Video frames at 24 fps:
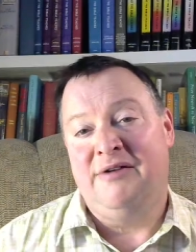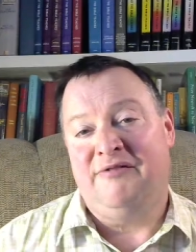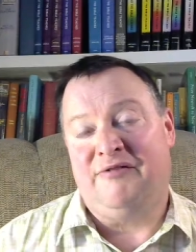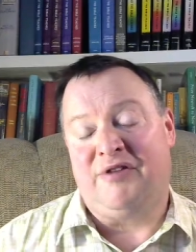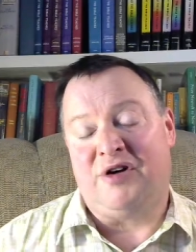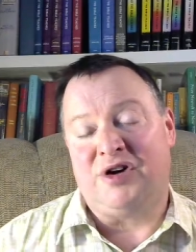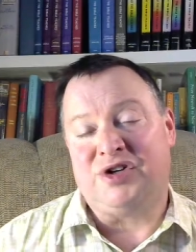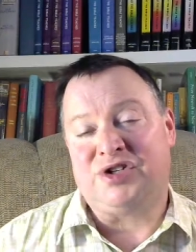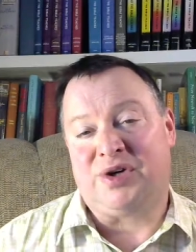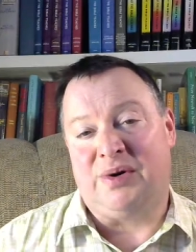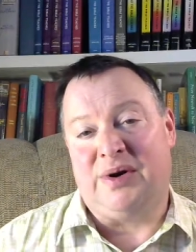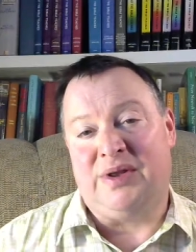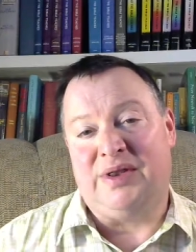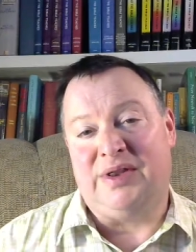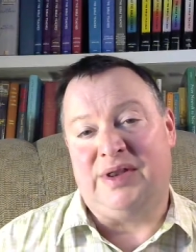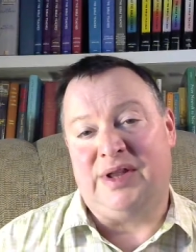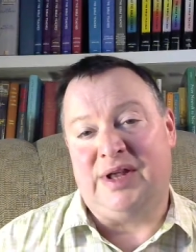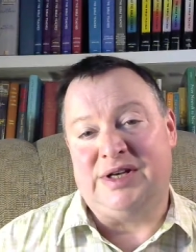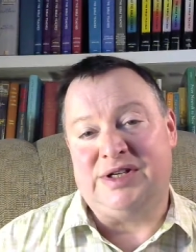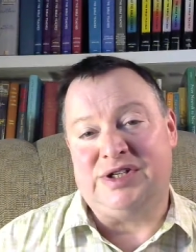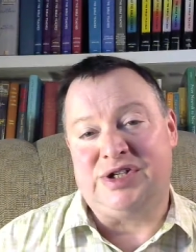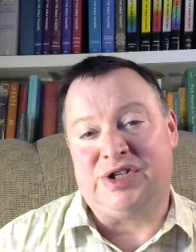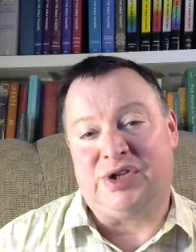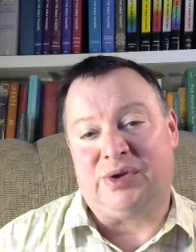1
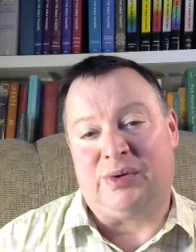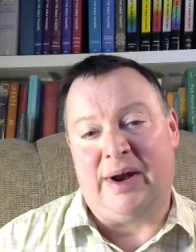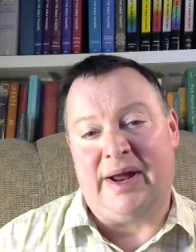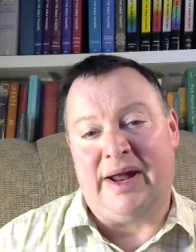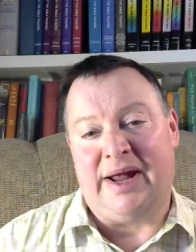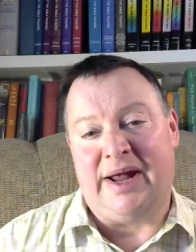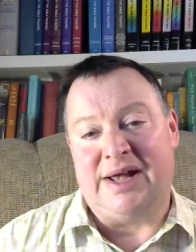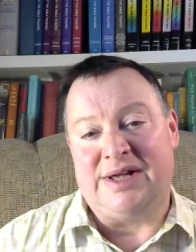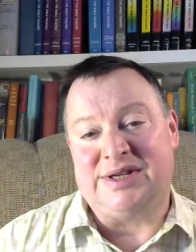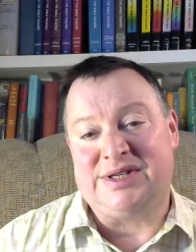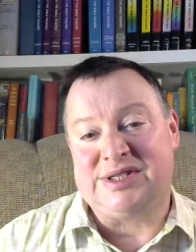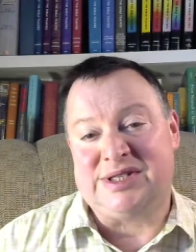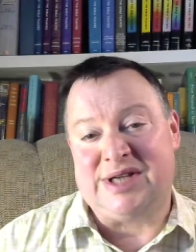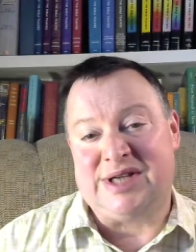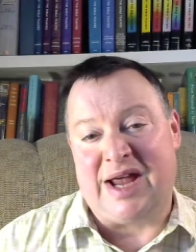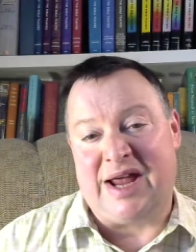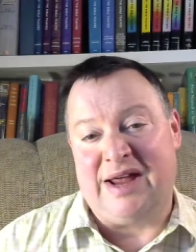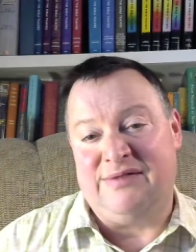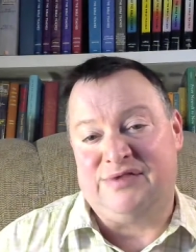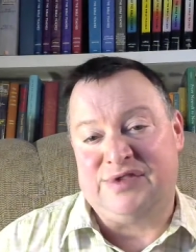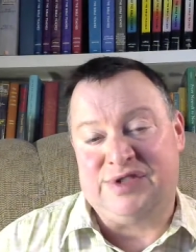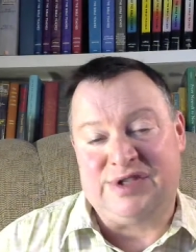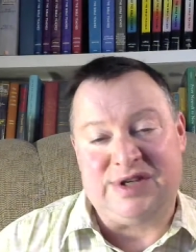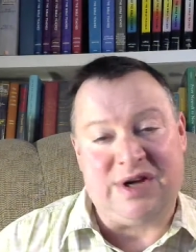Corinthians 3 as
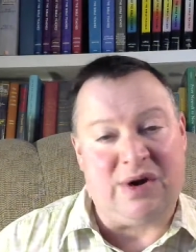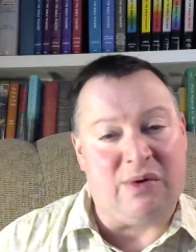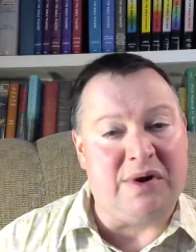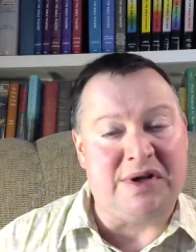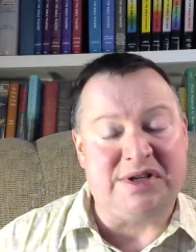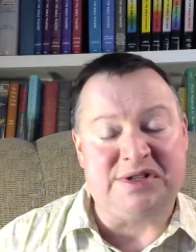saved so